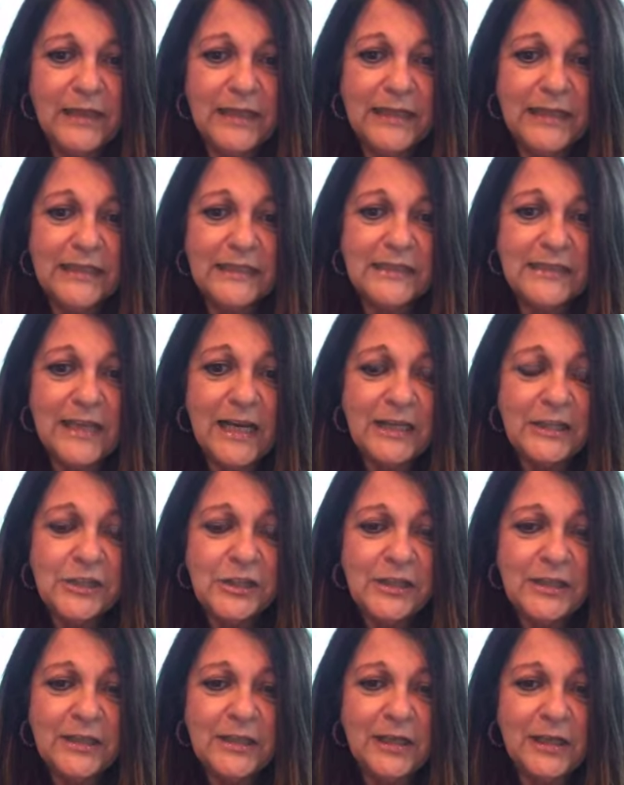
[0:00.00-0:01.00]

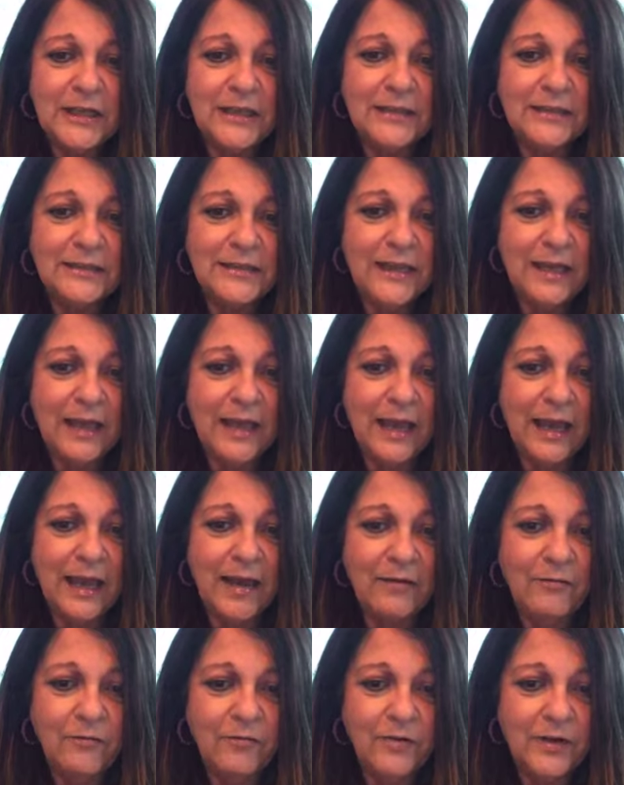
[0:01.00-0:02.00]
Intention is
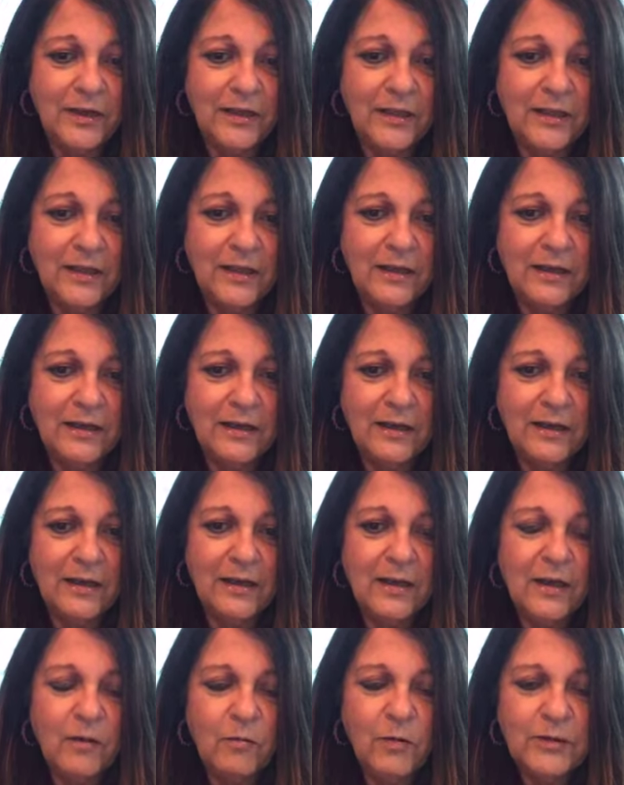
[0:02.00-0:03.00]
everything.
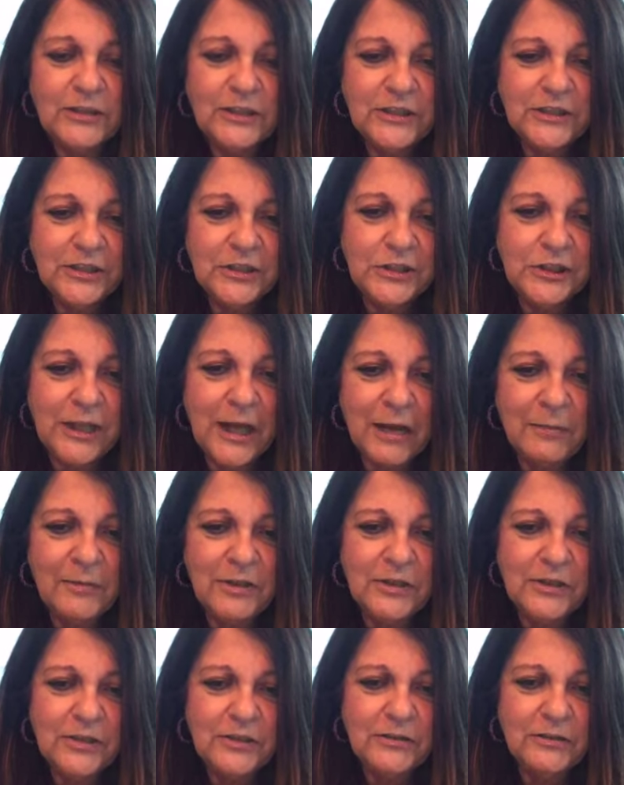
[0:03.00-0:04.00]
What does a
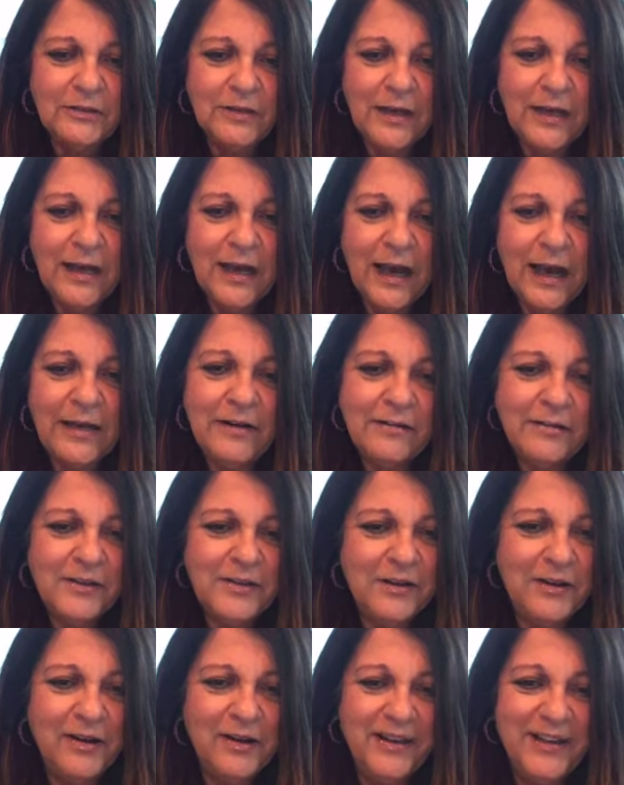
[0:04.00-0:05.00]
shaman do? I don't
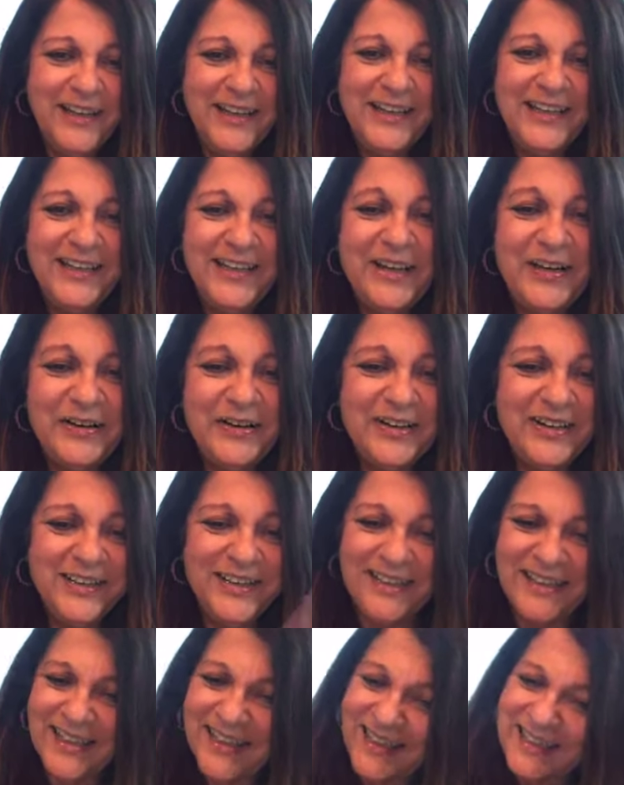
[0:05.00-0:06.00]
know.
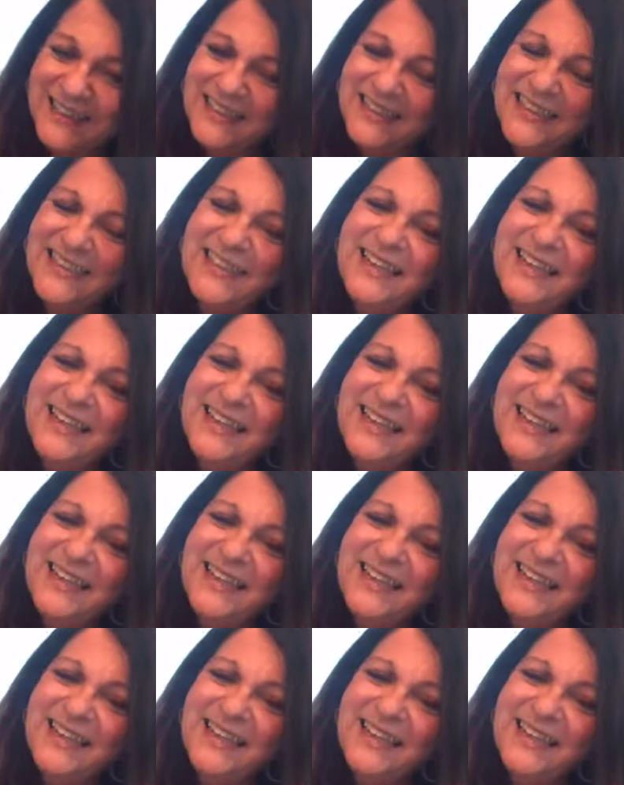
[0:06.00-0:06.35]
Google it.